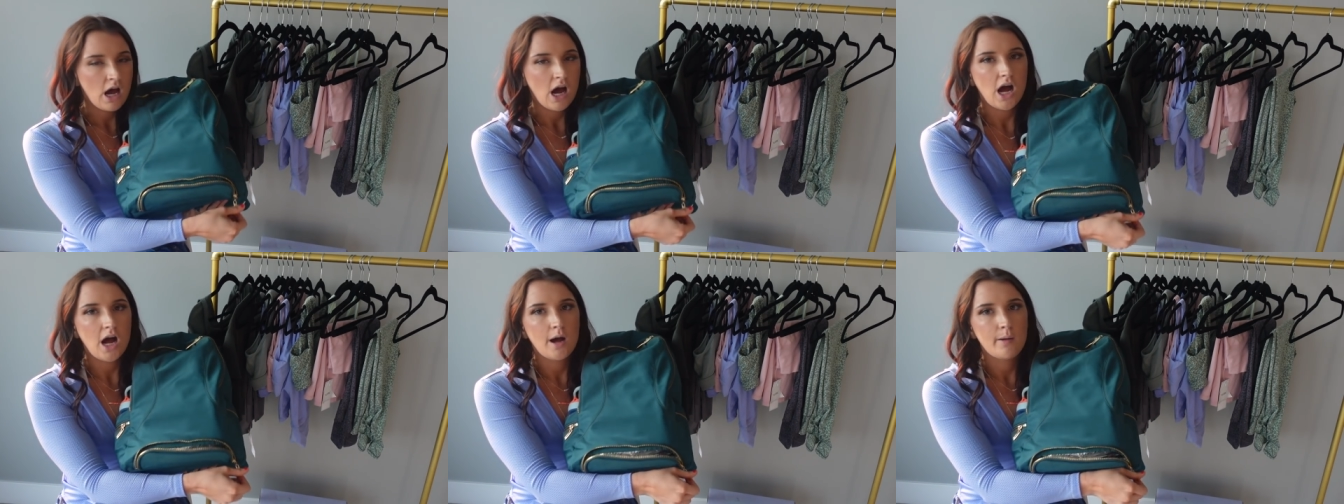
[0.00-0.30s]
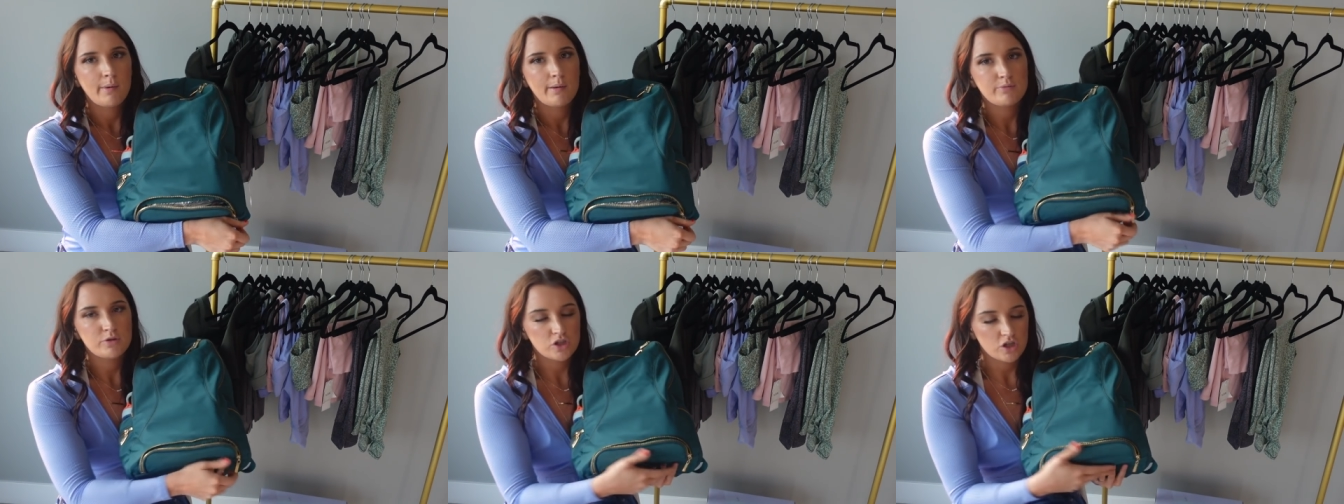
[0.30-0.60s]

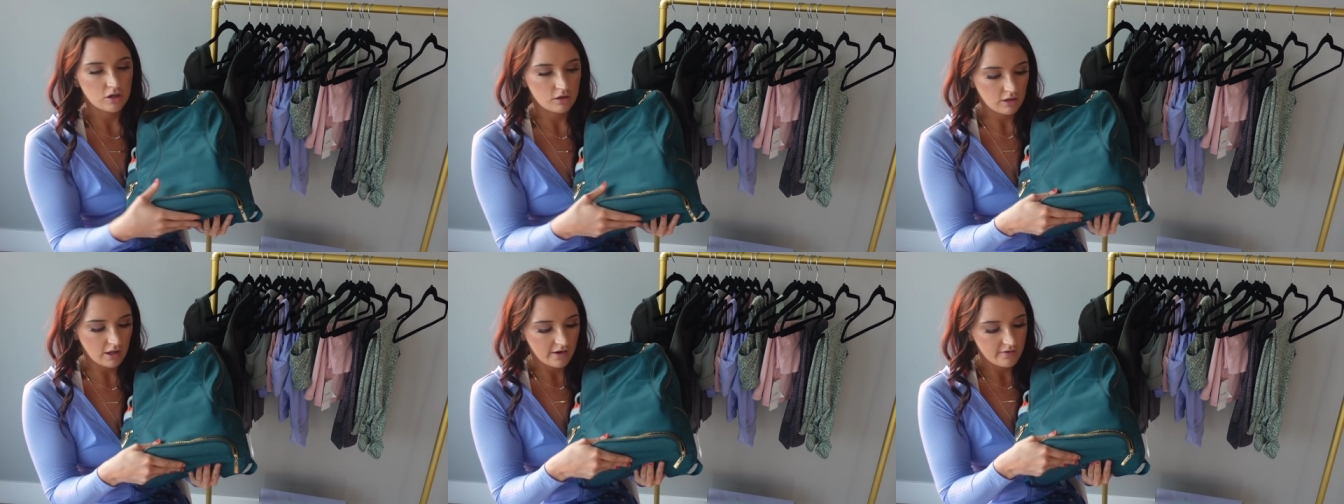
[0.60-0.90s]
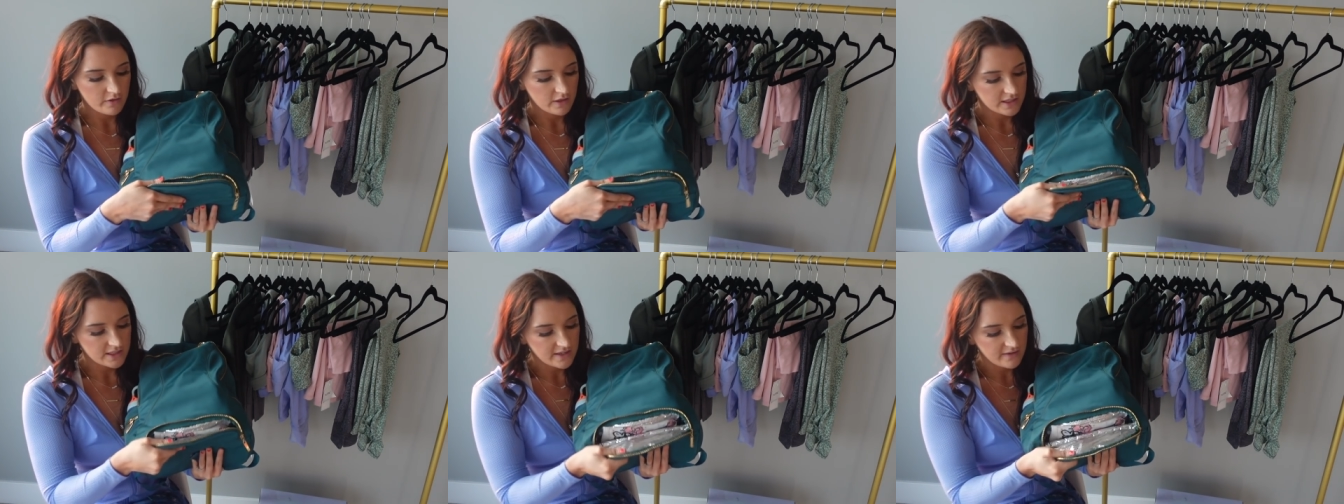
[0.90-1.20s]
I'm sure a lot
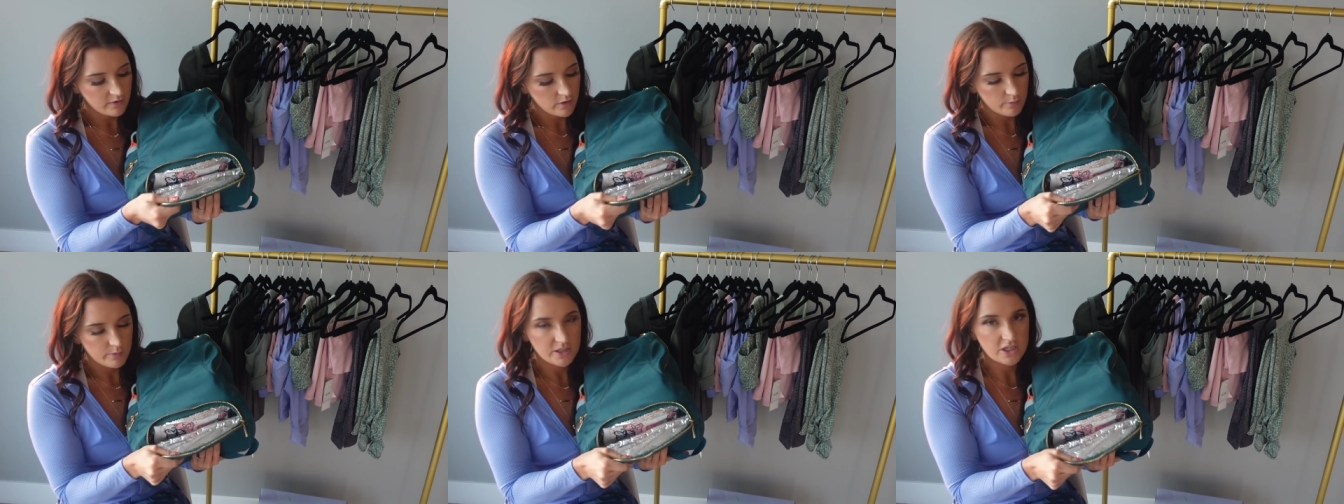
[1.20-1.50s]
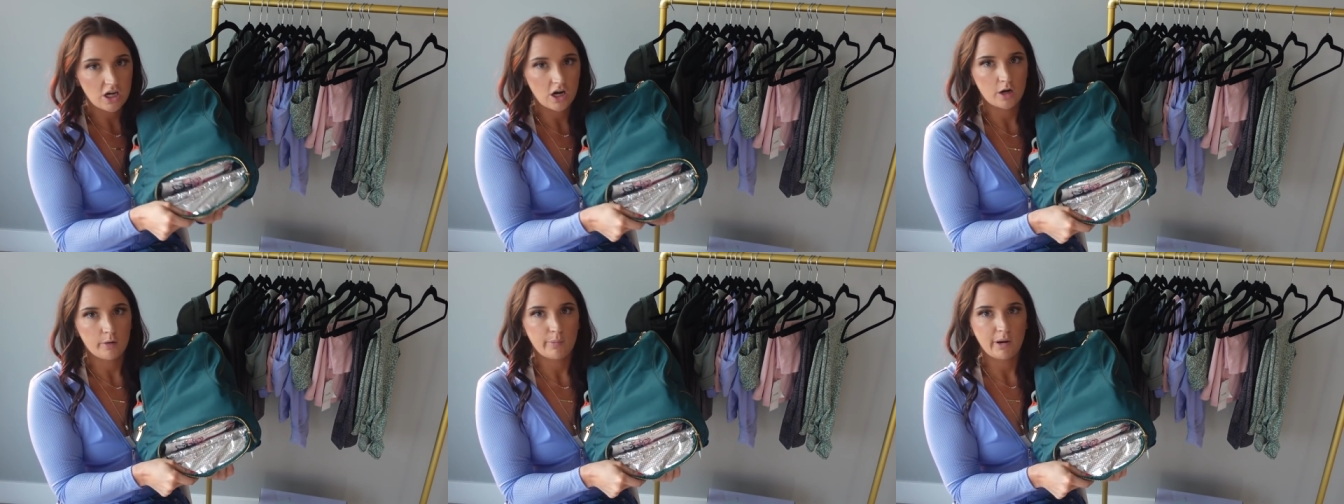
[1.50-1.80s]
of you guys have heard me
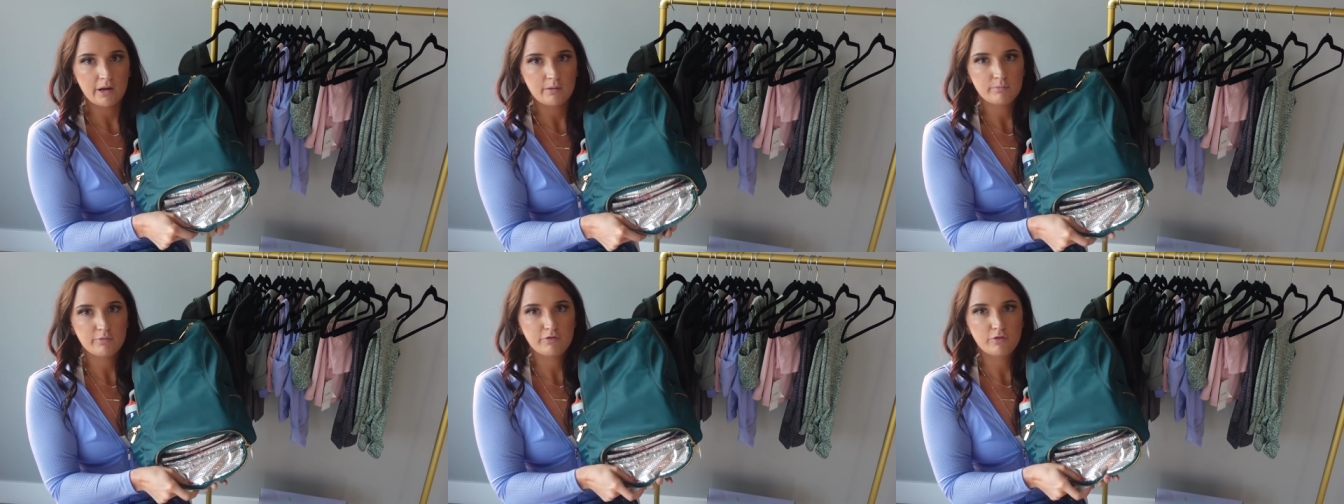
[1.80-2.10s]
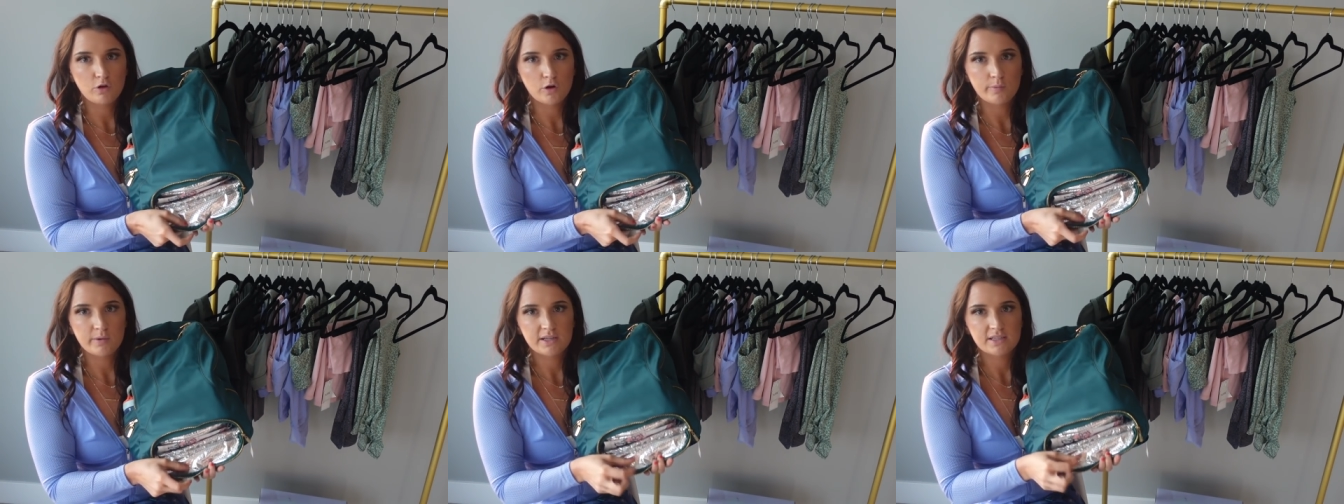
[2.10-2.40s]
talk about it
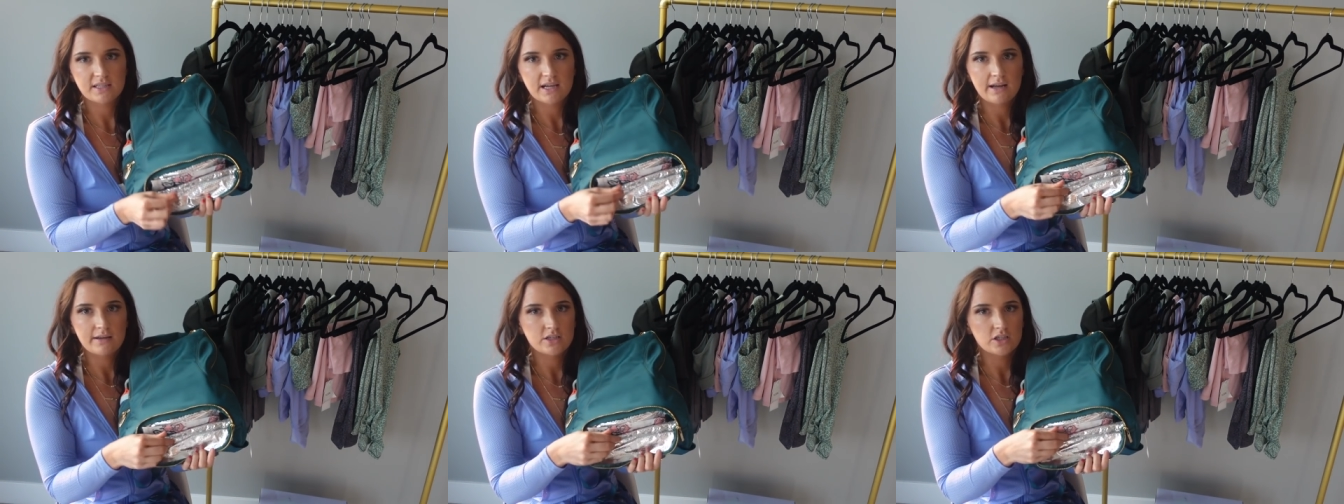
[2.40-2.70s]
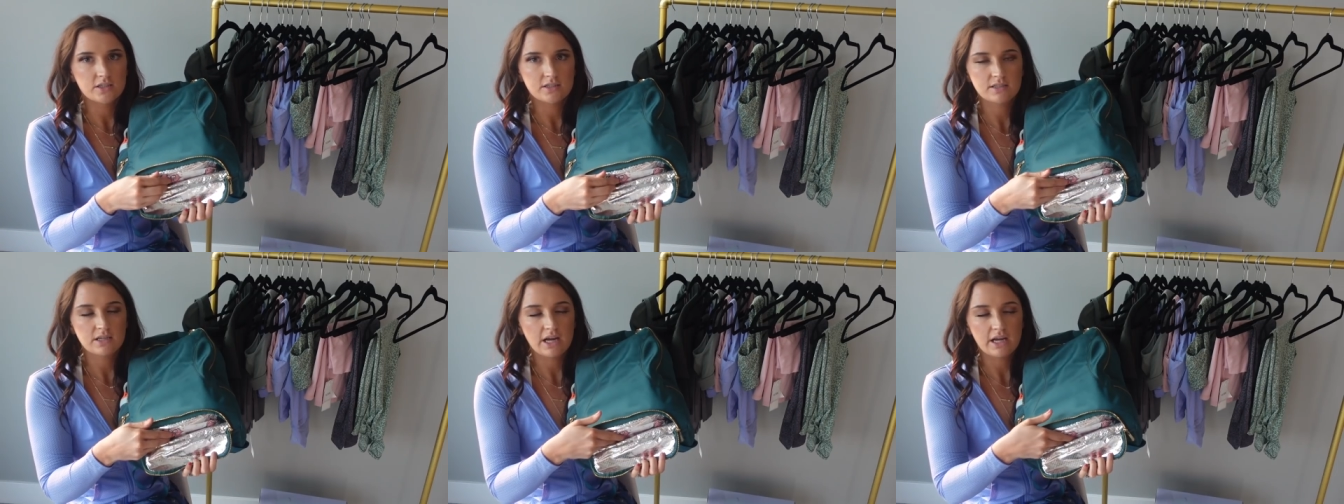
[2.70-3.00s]
before because
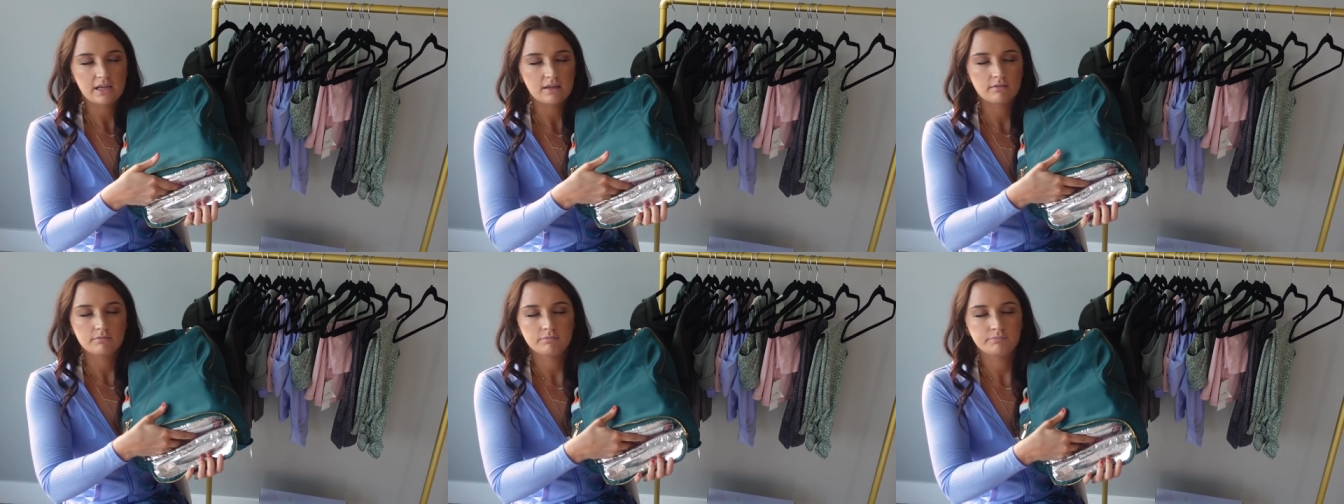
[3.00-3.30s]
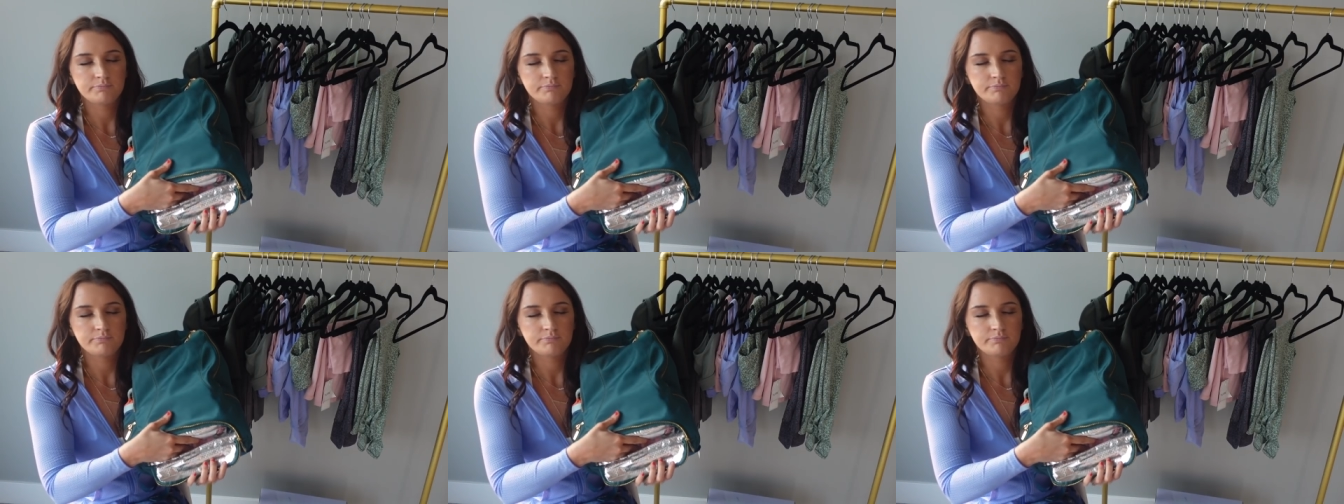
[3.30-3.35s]
it